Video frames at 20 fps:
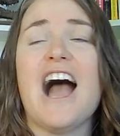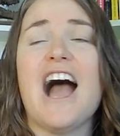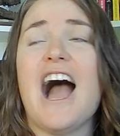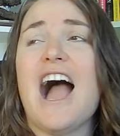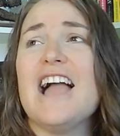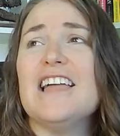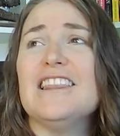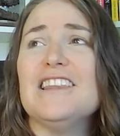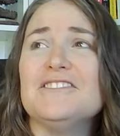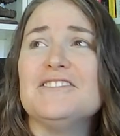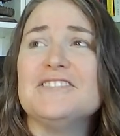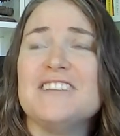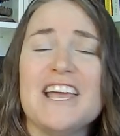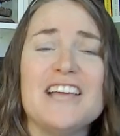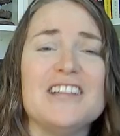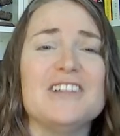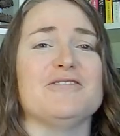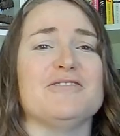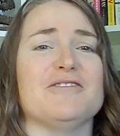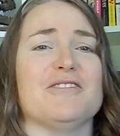I loved
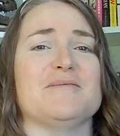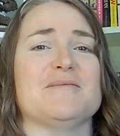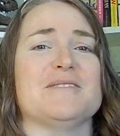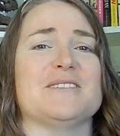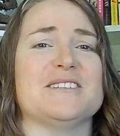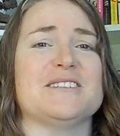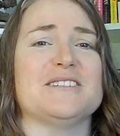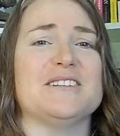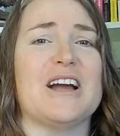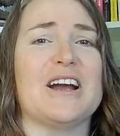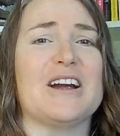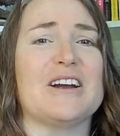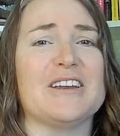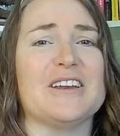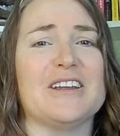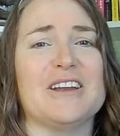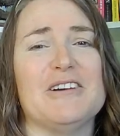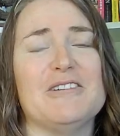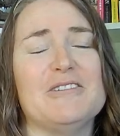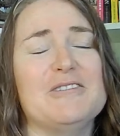Aloe from the start.
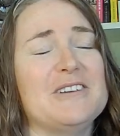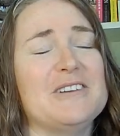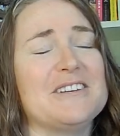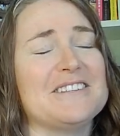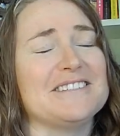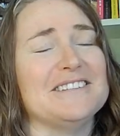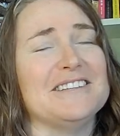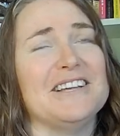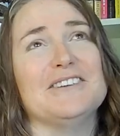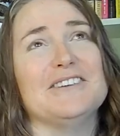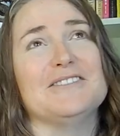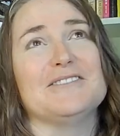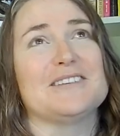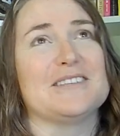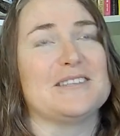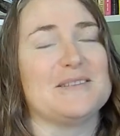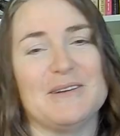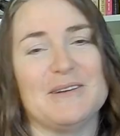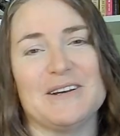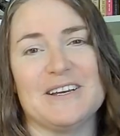You know, who doesn't love a
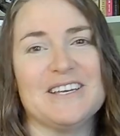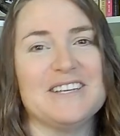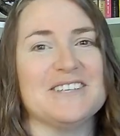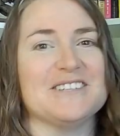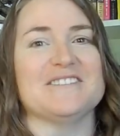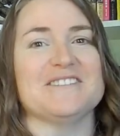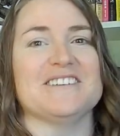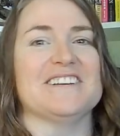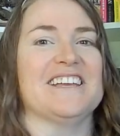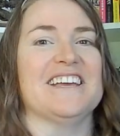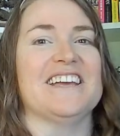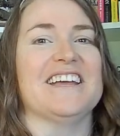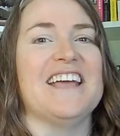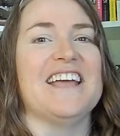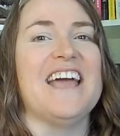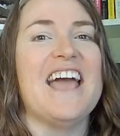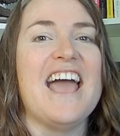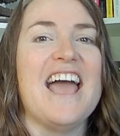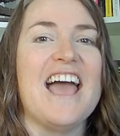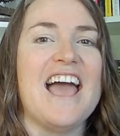spunky street kid?
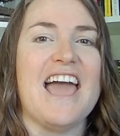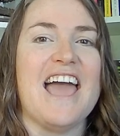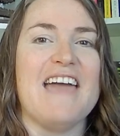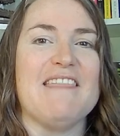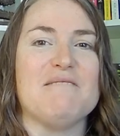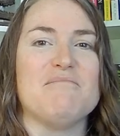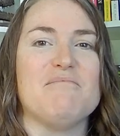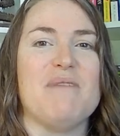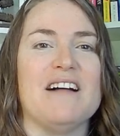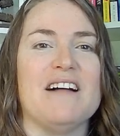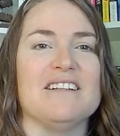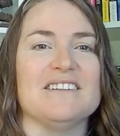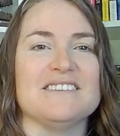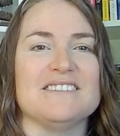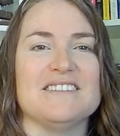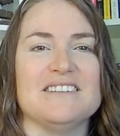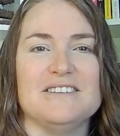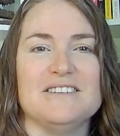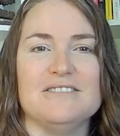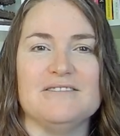And the balance
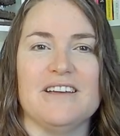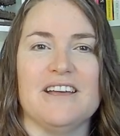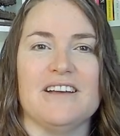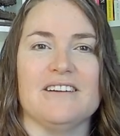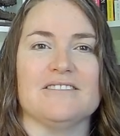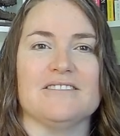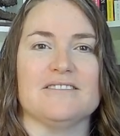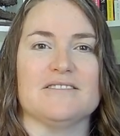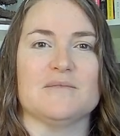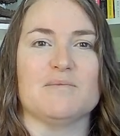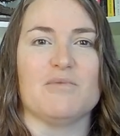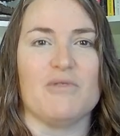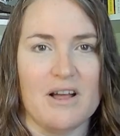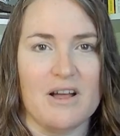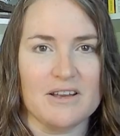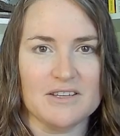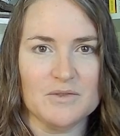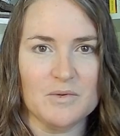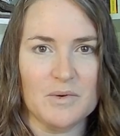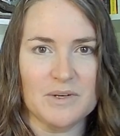the two characters
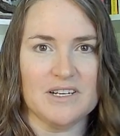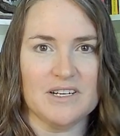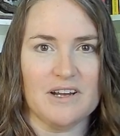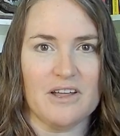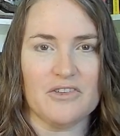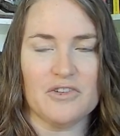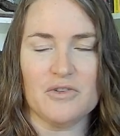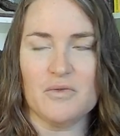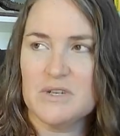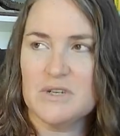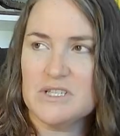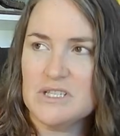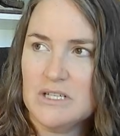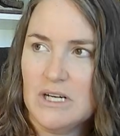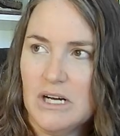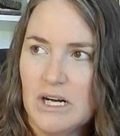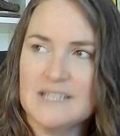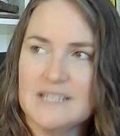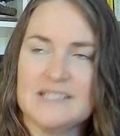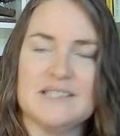brought to one another was
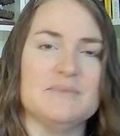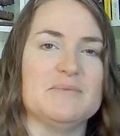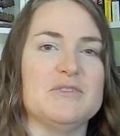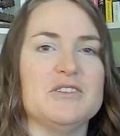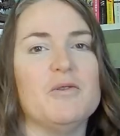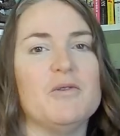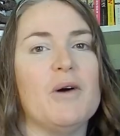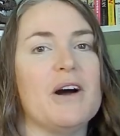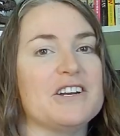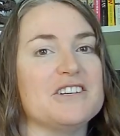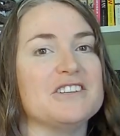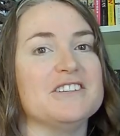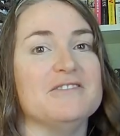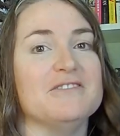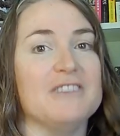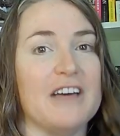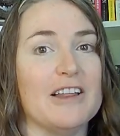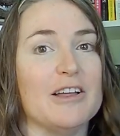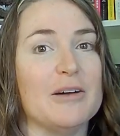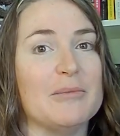awesome to watch
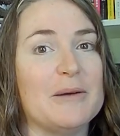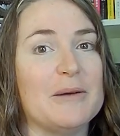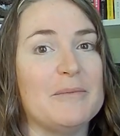develop.